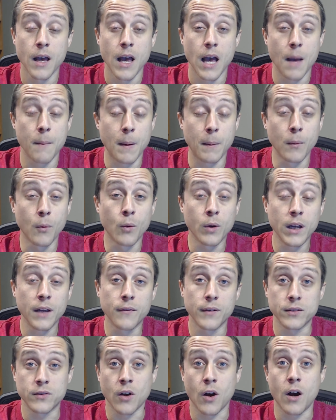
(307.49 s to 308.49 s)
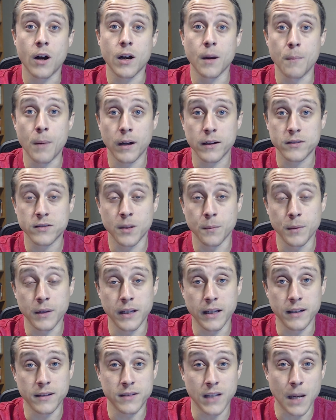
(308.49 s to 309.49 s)
And maybe we'll even talk about some of the
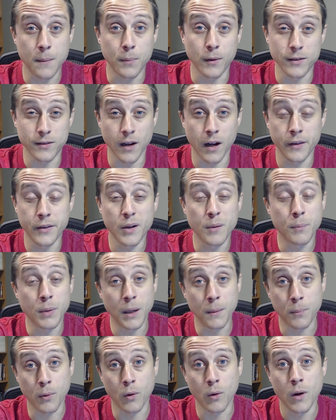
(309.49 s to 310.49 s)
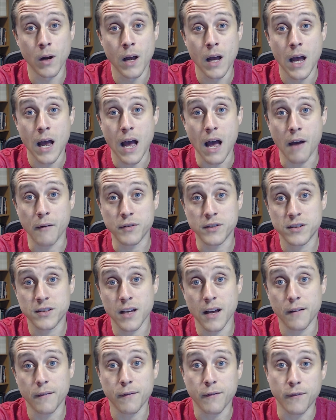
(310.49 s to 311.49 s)
examples other people have
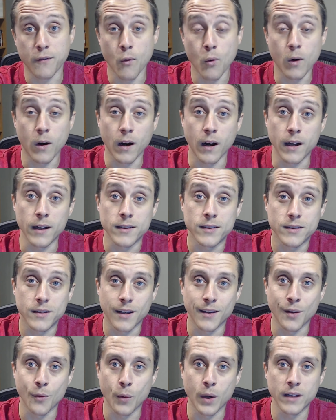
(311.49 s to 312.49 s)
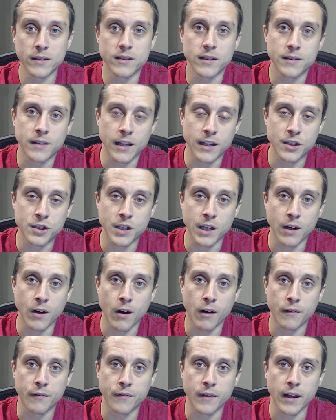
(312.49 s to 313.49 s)
set for us in the ways that they share
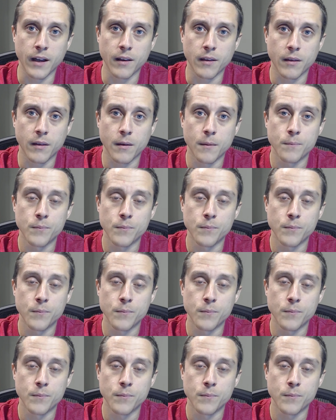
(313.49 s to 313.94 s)
our faith.